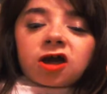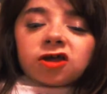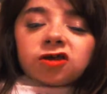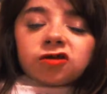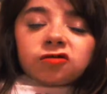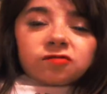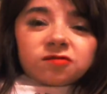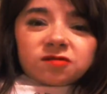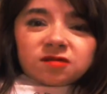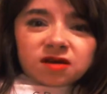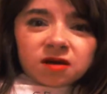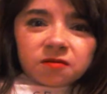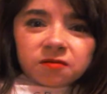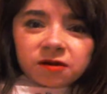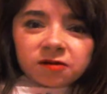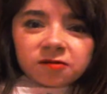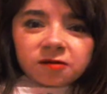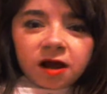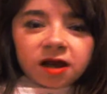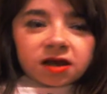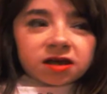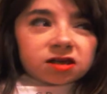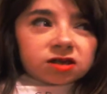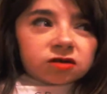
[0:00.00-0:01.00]
you should give it a
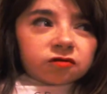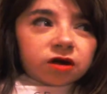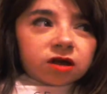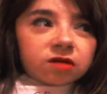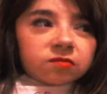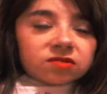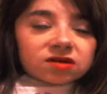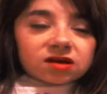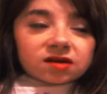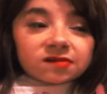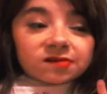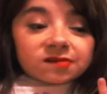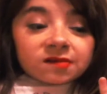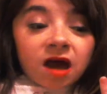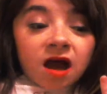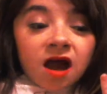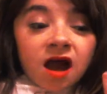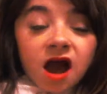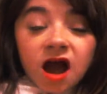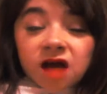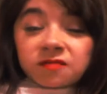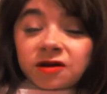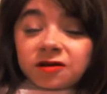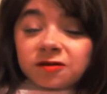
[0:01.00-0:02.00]
try anyway, because
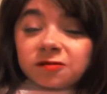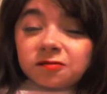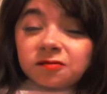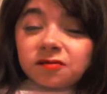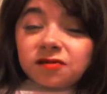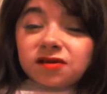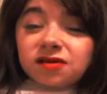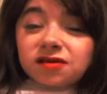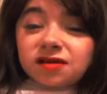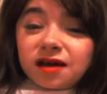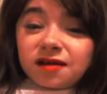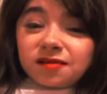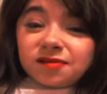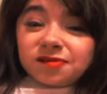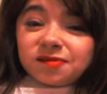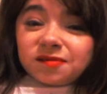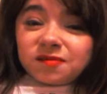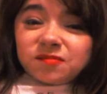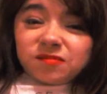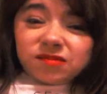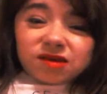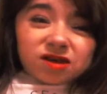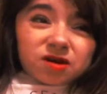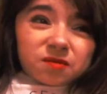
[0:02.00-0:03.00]
I've actually yet to
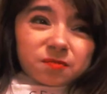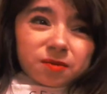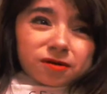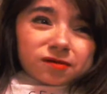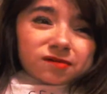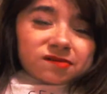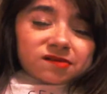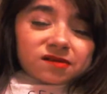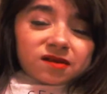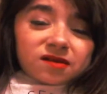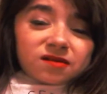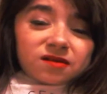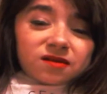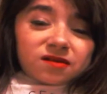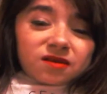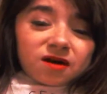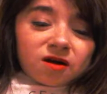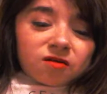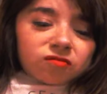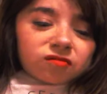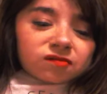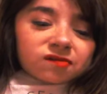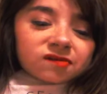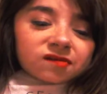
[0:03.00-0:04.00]
meet a person
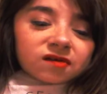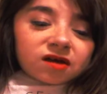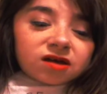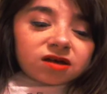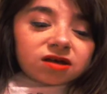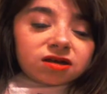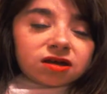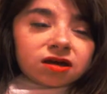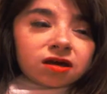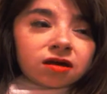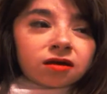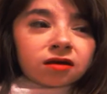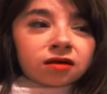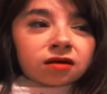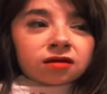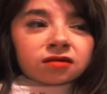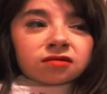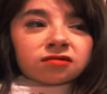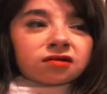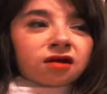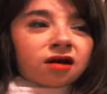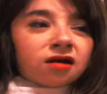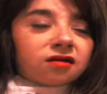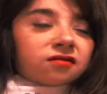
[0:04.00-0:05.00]
that was like,
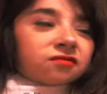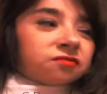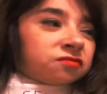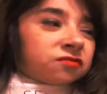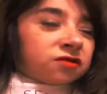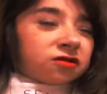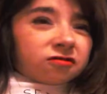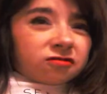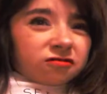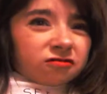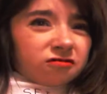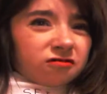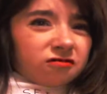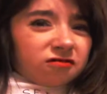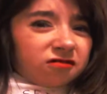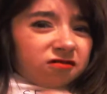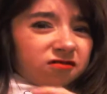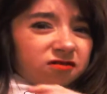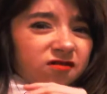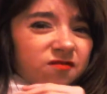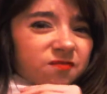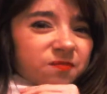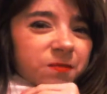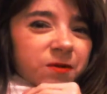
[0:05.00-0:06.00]
yeah, that Kuroko
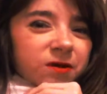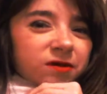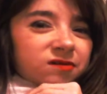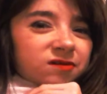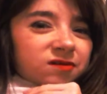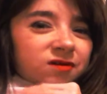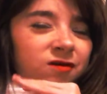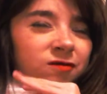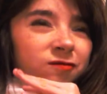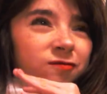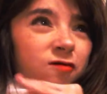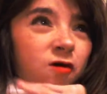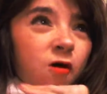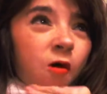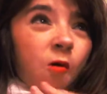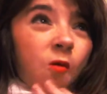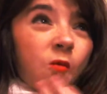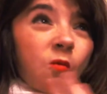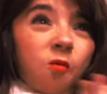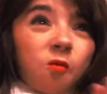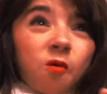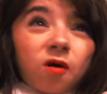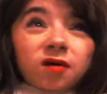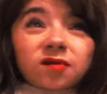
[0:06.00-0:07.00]
no Basuke show
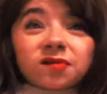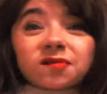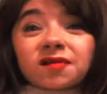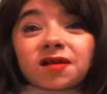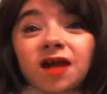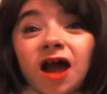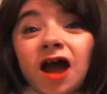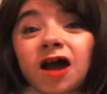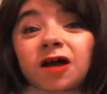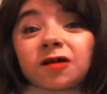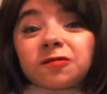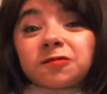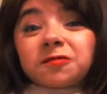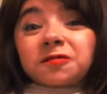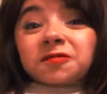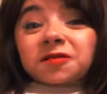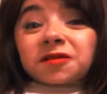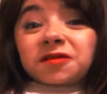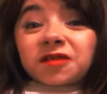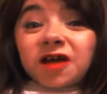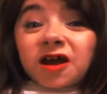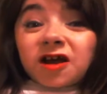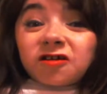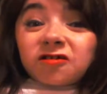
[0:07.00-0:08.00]
wasn't
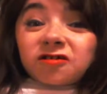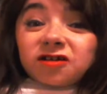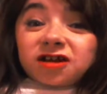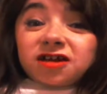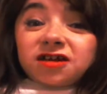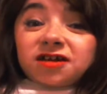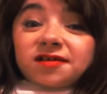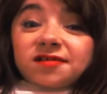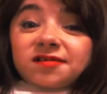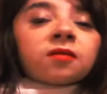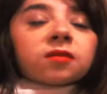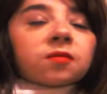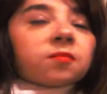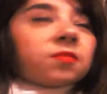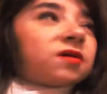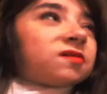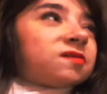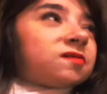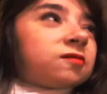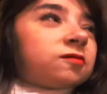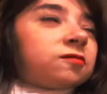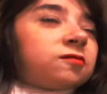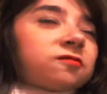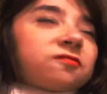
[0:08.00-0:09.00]
actually that great. The
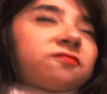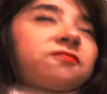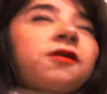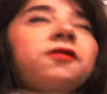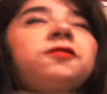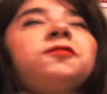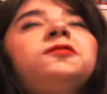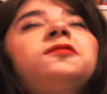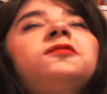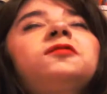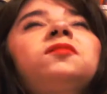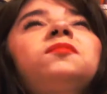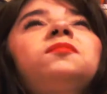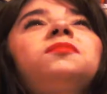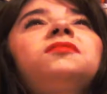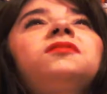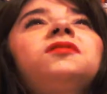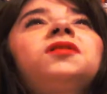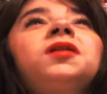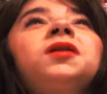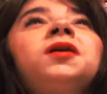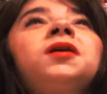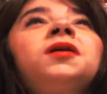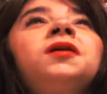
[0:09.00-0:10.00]
message of friendship
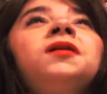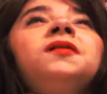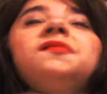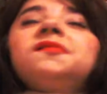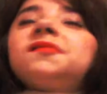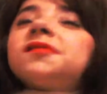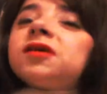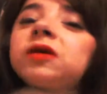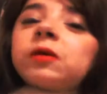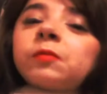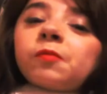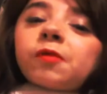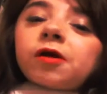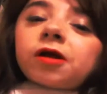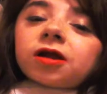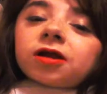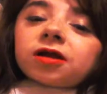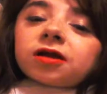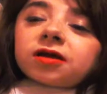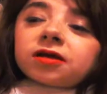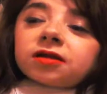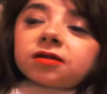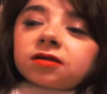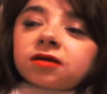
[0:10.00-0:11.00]
and
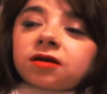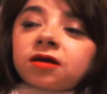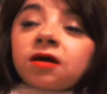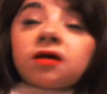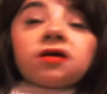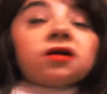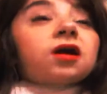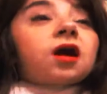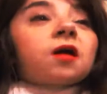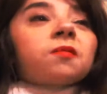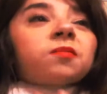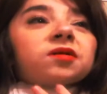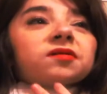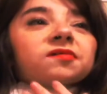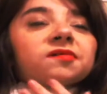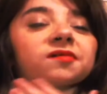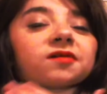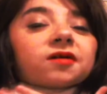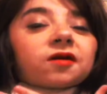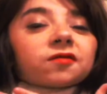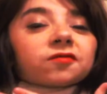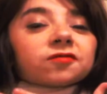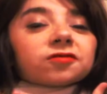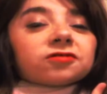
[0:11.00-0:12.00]
teamwork and coming
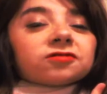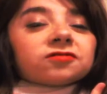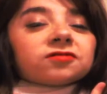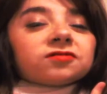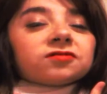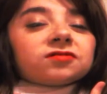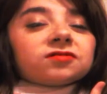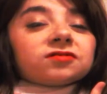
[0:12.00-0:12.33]
together